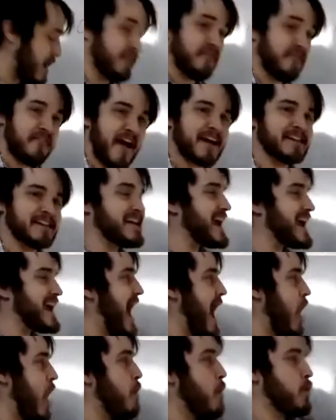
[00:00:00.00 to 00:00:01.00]
affecting
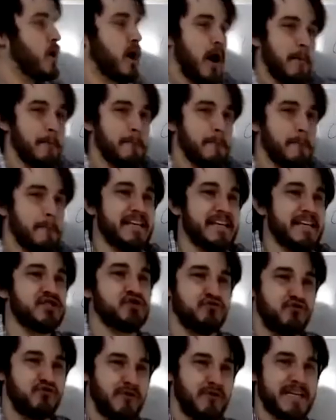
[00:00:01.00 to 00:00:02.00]
how companies
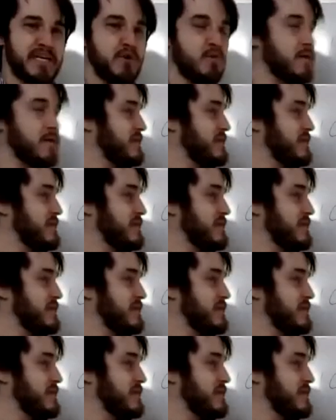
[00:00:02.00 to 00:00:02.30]
treat you